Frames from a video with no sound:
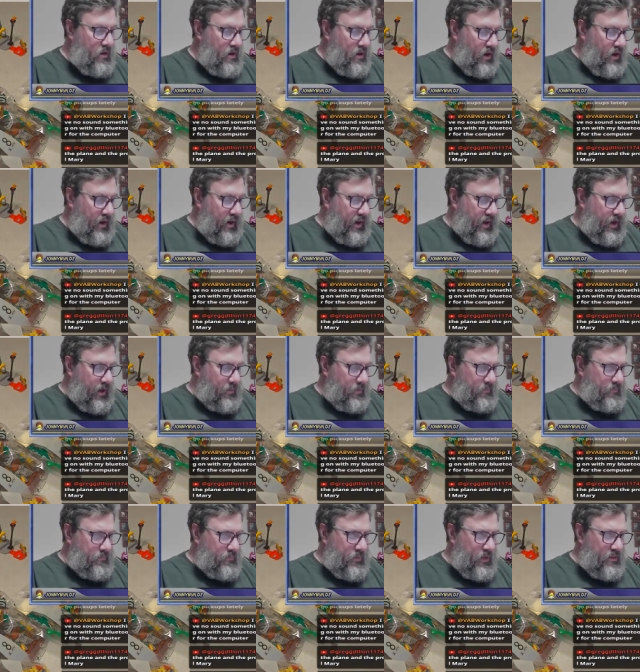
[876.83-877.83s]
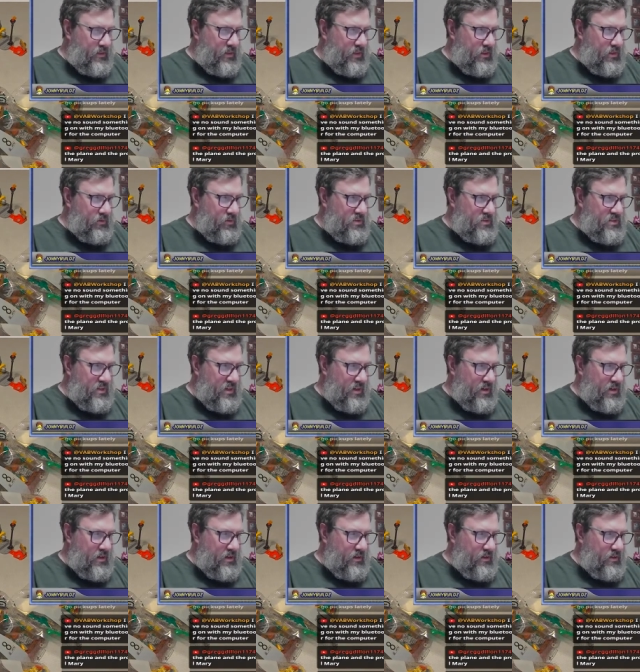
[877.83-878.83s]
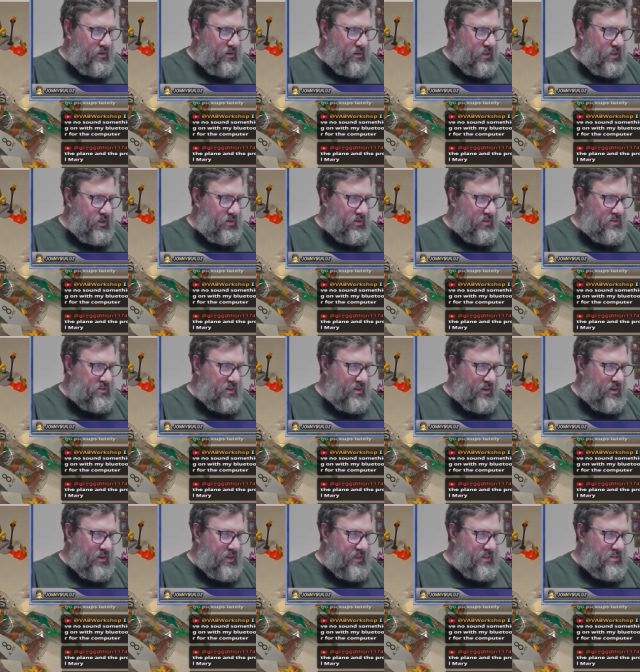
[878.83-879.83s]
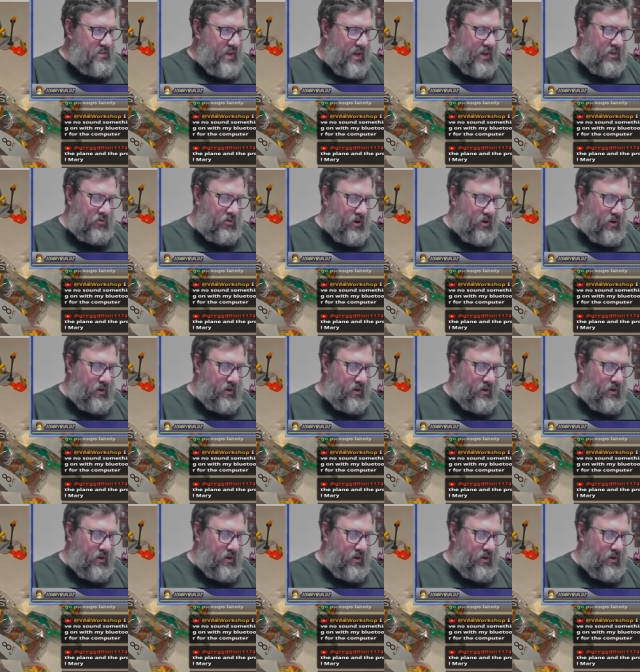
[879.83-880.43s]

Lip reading: I think there was a Integra.